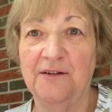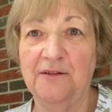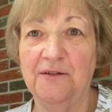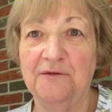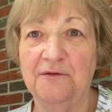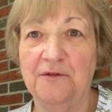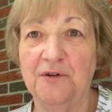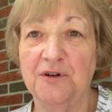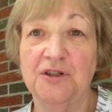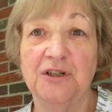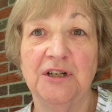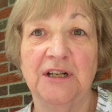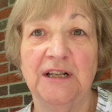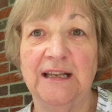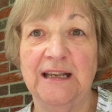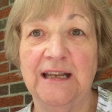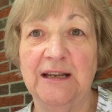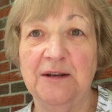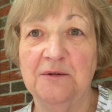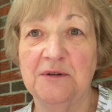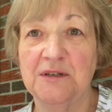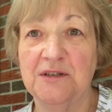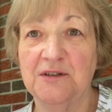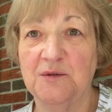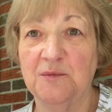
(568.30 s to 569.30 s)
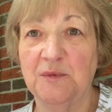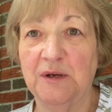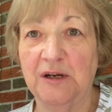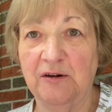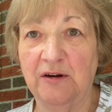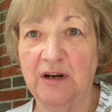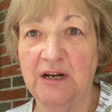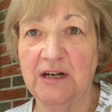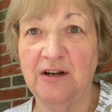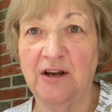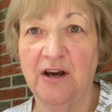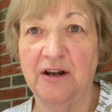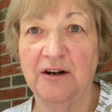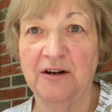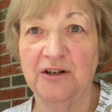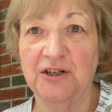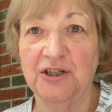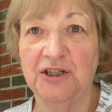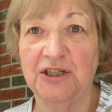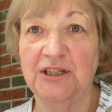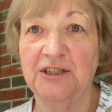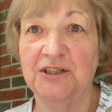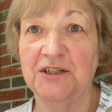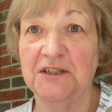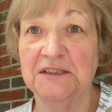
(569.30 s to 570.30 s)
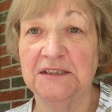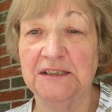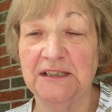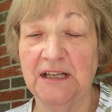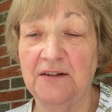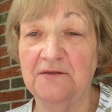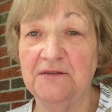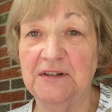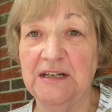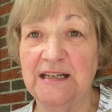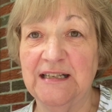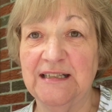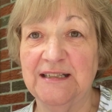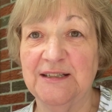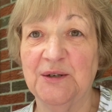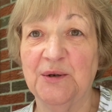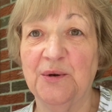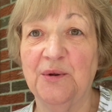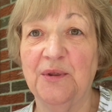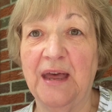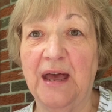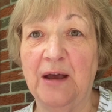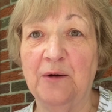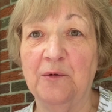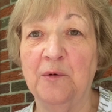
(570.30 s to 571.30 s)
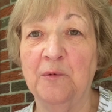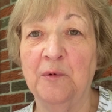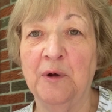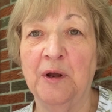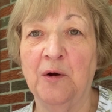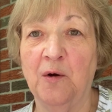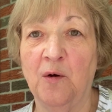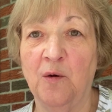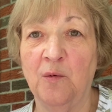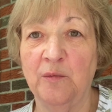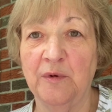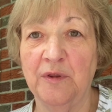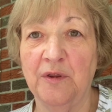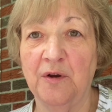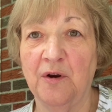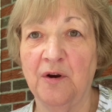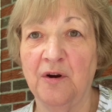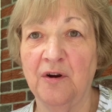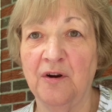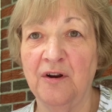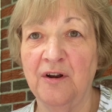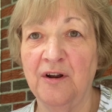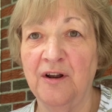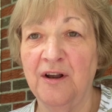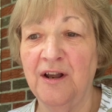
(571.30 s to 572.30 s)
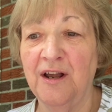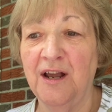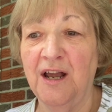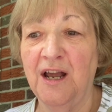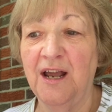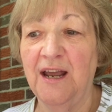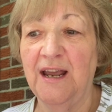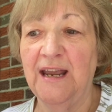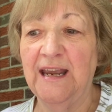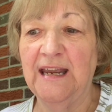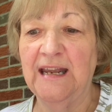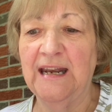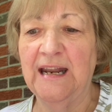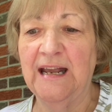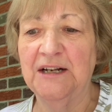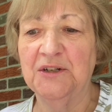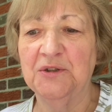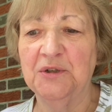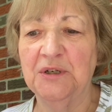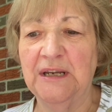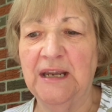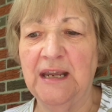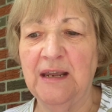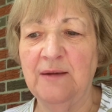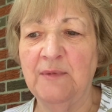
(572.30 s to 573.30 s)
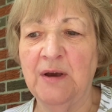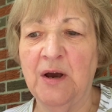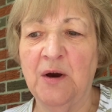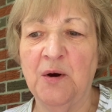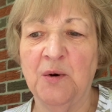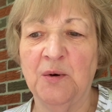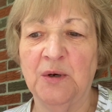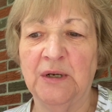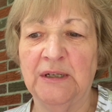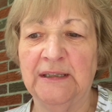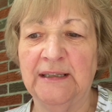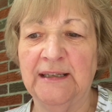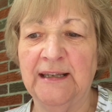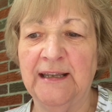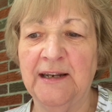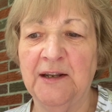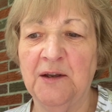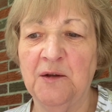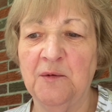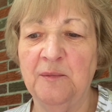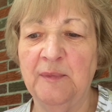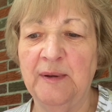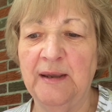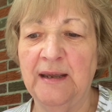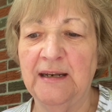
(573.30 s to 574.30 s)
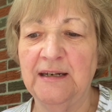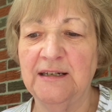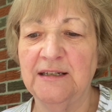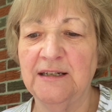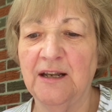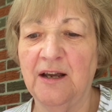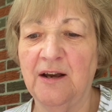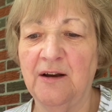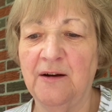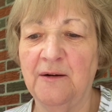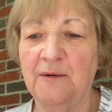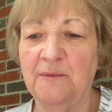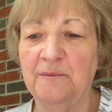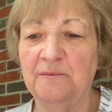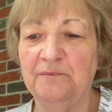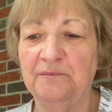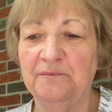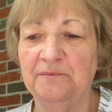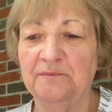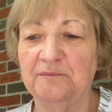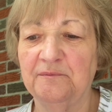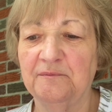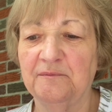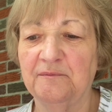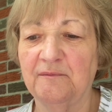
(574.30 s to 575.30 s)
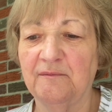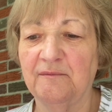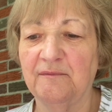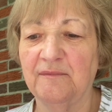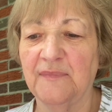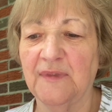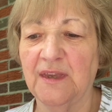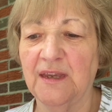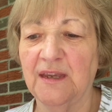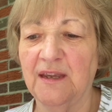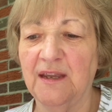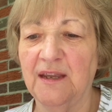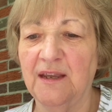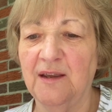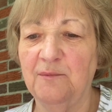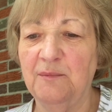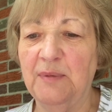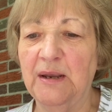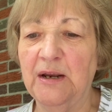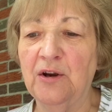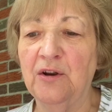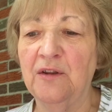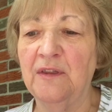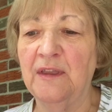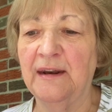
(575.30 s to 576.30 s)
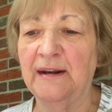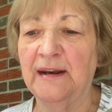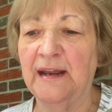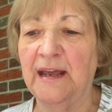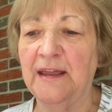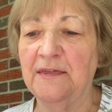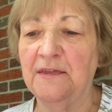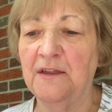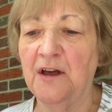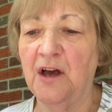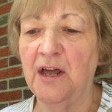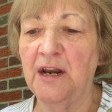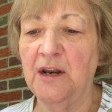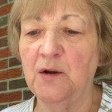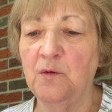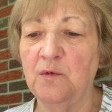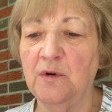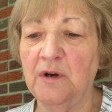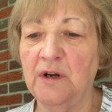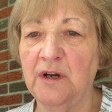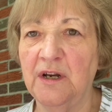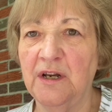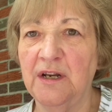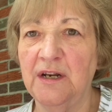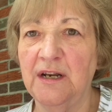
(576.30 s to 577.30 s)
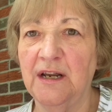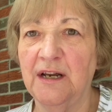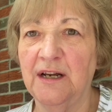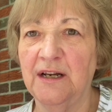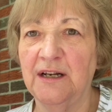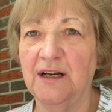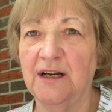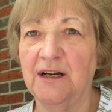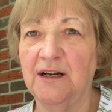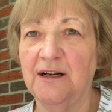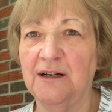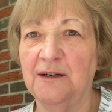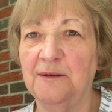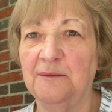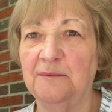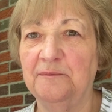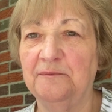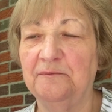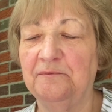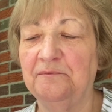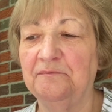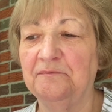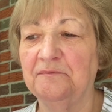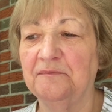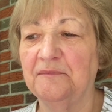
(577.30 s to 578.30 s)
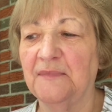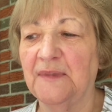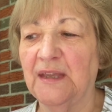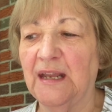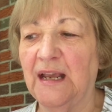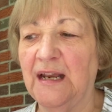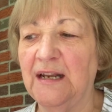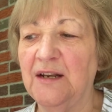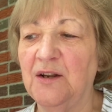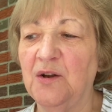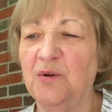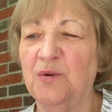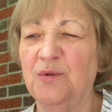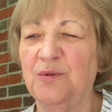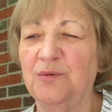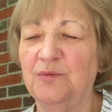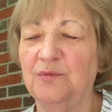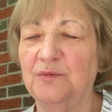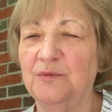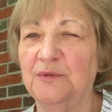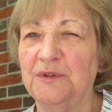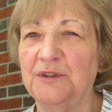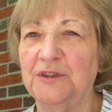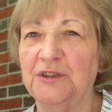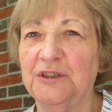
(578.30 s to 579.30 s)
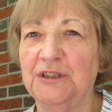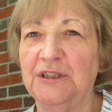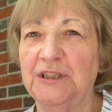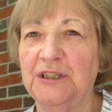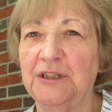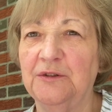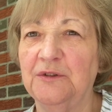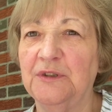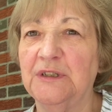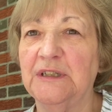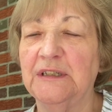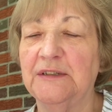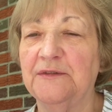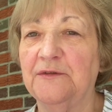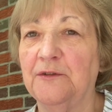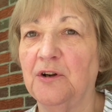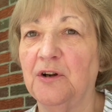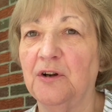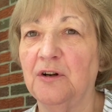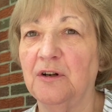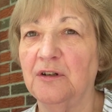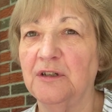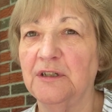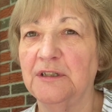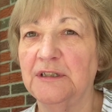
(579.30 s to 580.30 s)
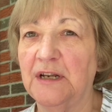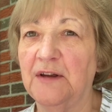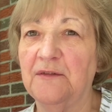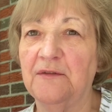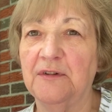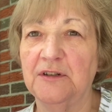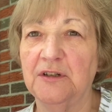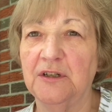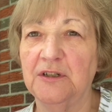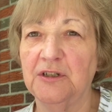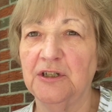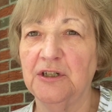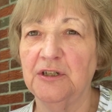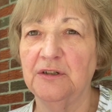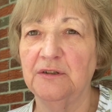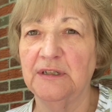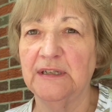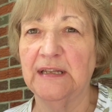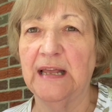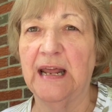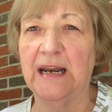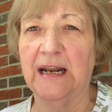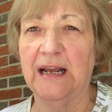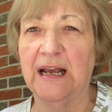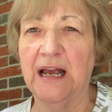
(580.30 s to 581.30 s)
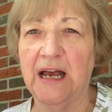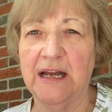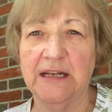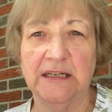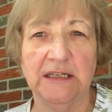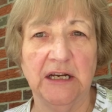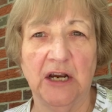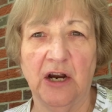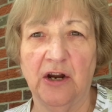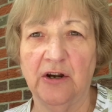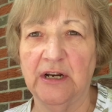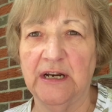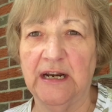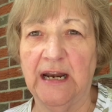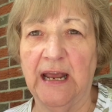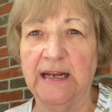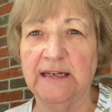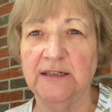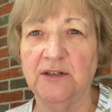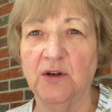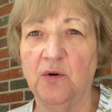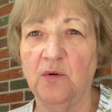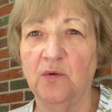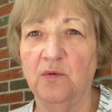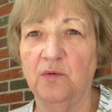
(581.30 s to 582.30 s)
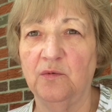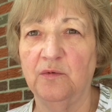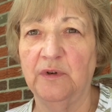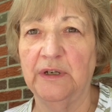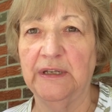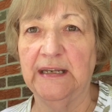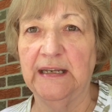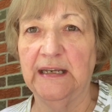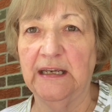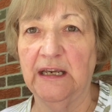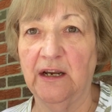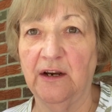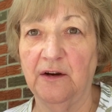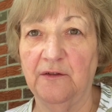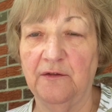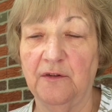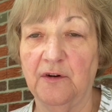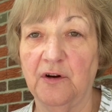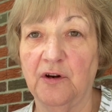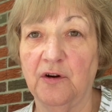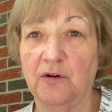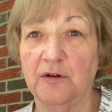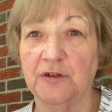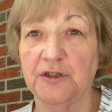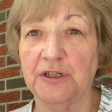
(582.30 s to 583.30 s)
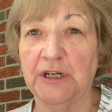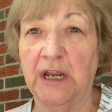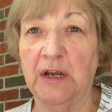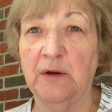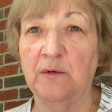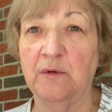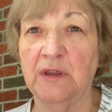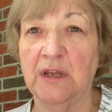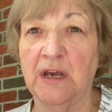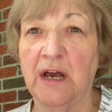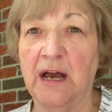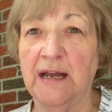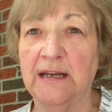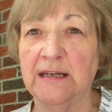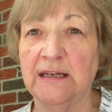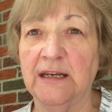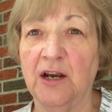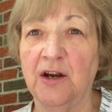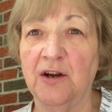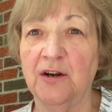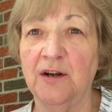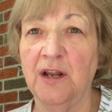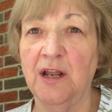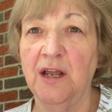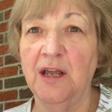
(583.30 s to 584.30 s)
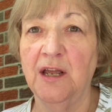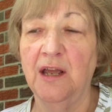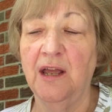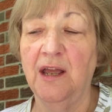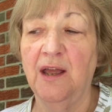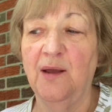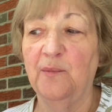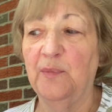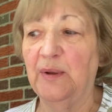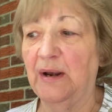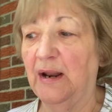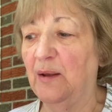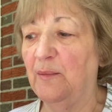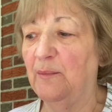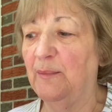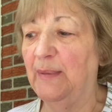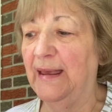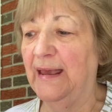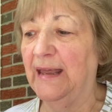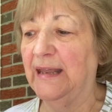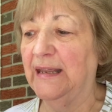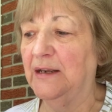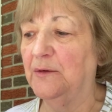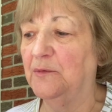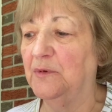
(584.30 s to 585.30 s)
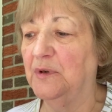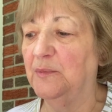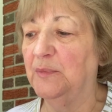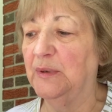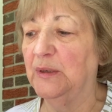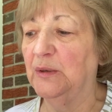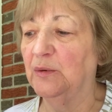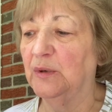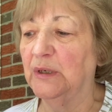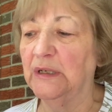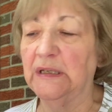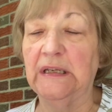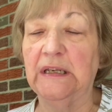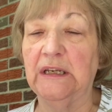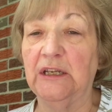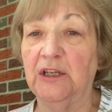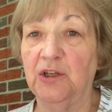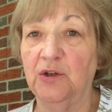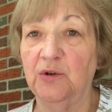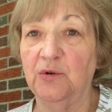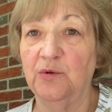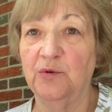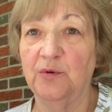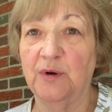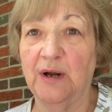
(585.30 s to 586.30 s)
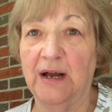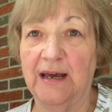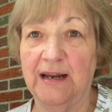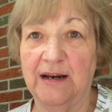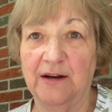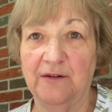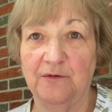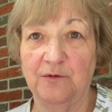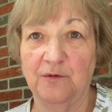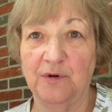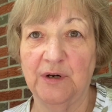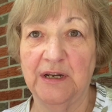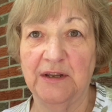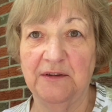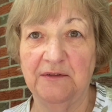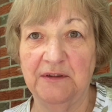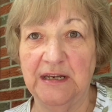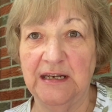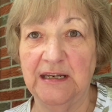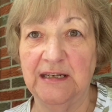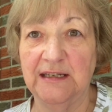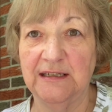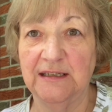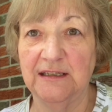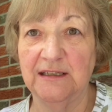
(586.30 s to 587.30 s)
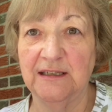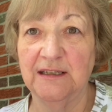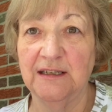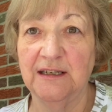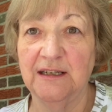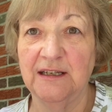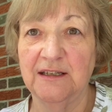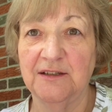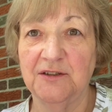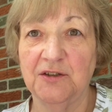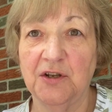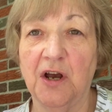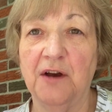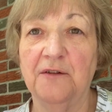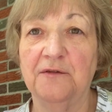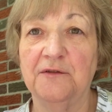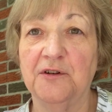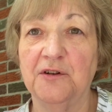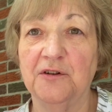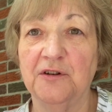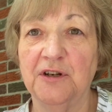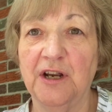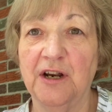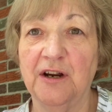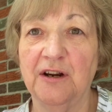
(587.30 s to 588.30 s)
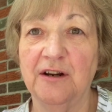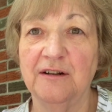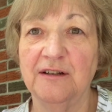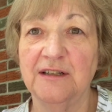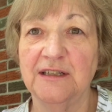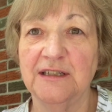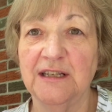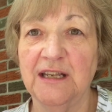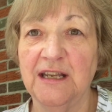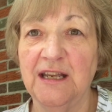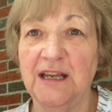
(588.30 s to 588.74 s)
fortunately it was to my granddaughter. She just loved it, so that one went home with her. It actually came out a little bit bigger than I thought it would. I know she uses for her stuff, she uses a lot of cotton yarn, and I don't really care for crocheting with cotton yarn, but I'll bet it would be really cute out of one of these softer yarns.